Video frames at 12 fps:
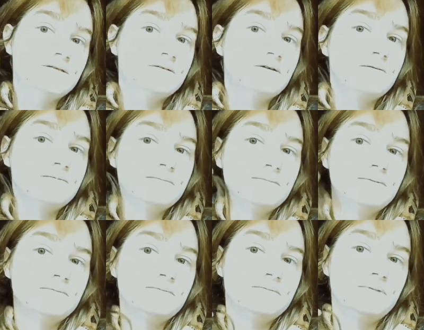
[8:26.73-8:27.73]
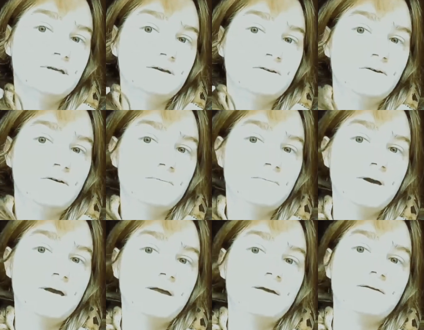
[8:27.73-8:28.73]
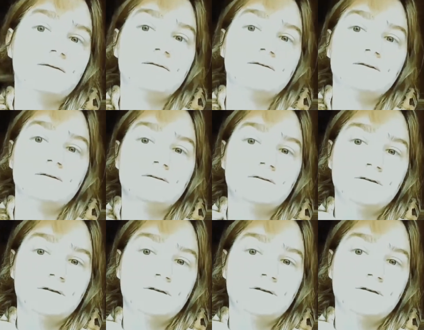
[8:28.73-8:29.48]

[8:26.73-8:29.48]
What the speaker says: You need to stop getting caught in my hair.